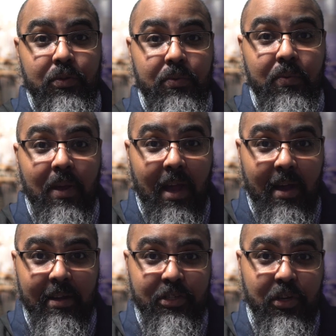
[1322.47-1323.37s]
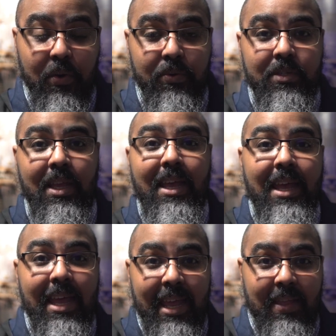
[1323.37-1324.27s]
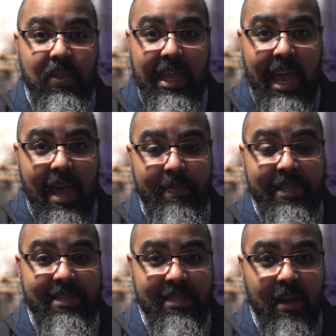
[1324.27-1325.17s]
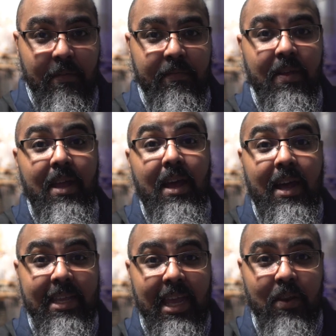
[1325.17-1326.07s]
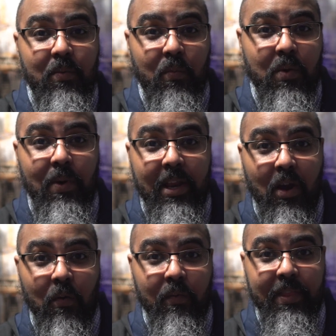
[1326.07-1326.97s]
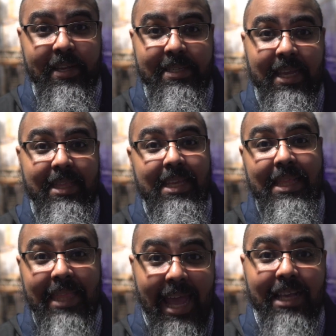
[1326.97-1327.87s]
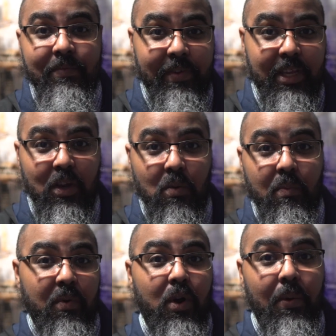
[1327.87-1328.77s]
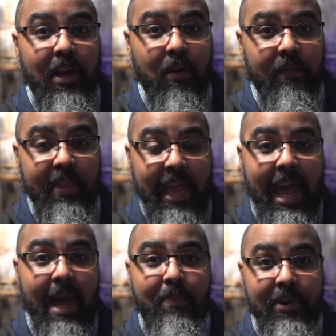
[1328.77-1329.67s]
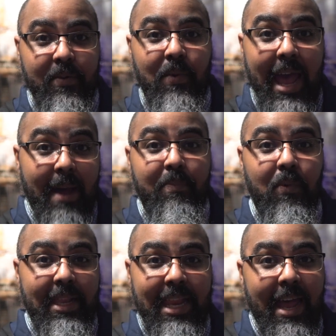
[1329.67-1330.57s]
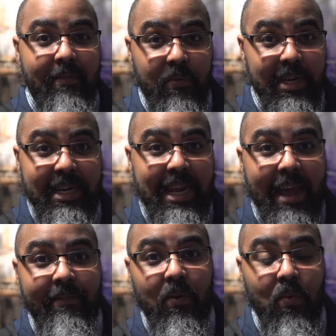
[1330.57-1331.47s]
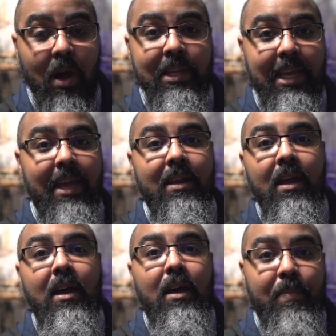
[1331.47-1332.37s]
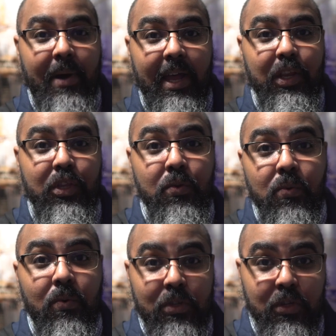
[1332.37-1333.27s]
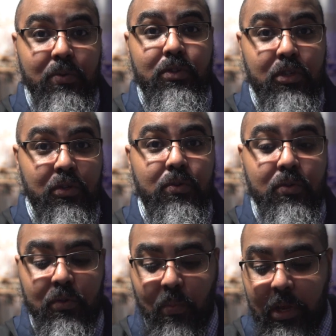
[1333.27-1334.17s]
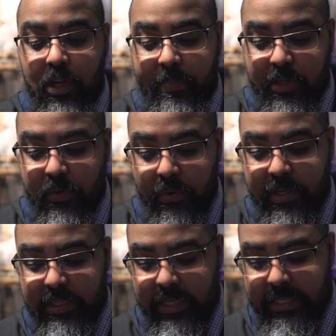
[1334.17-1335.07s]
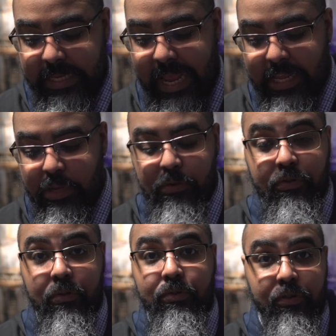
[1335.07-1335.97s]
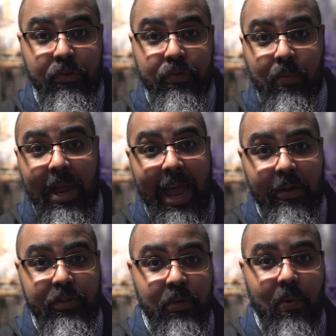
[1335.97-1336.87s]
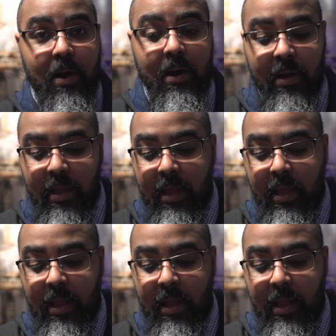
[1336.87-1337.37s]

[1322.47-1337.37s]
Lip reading: you chose in the app itself. Again, we went over this in the last video when we were going over the app, when an app went live and we didn't have the wand yet. But you do choose what your Patronus is, and you do choose what house you are.